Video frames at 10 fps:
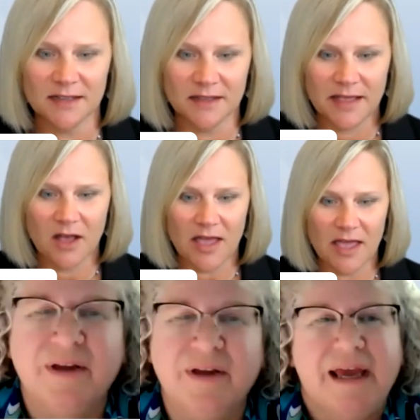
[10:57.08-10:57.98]
Yeah.
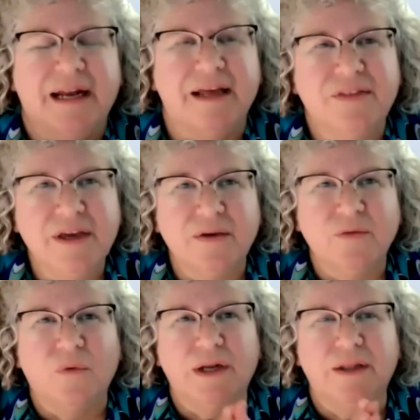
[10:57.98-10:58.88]
And I think
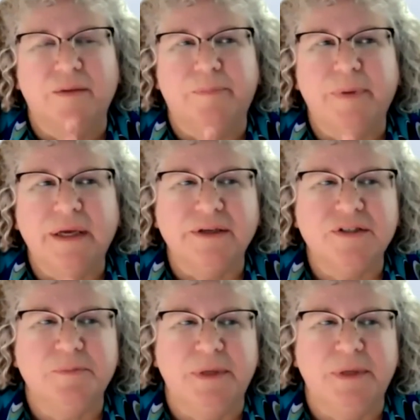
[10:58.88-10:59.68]
one of the biggest